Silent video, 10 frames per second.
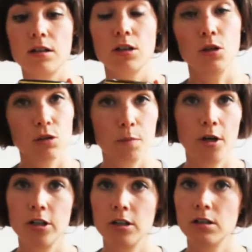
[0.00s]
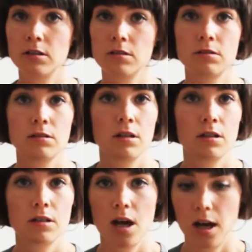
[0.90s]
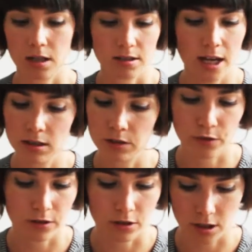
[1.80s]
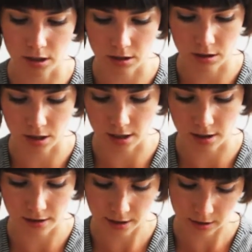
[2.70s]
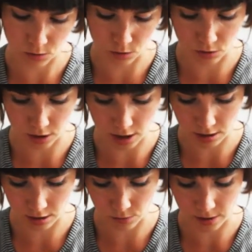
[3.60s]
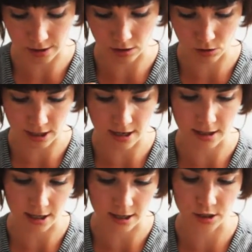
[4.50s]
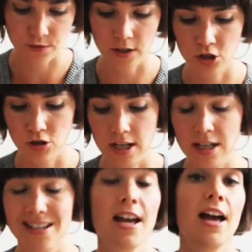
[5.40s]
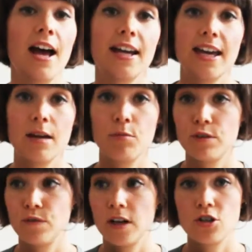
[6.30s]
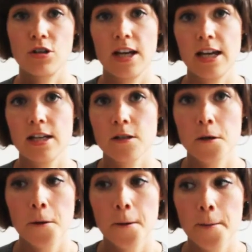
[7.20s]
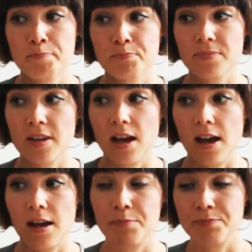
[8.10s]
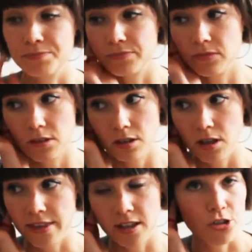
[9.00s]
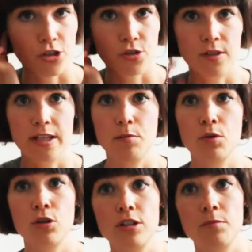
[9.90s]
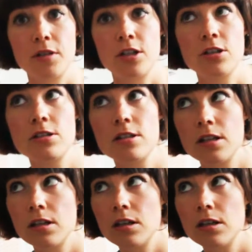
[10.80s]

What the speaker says: cocoa powder, can't live without it. I think this one's organic as well. Yeah, organic, and it's fair trade. Again, with the fair trade, I think it's just really important, because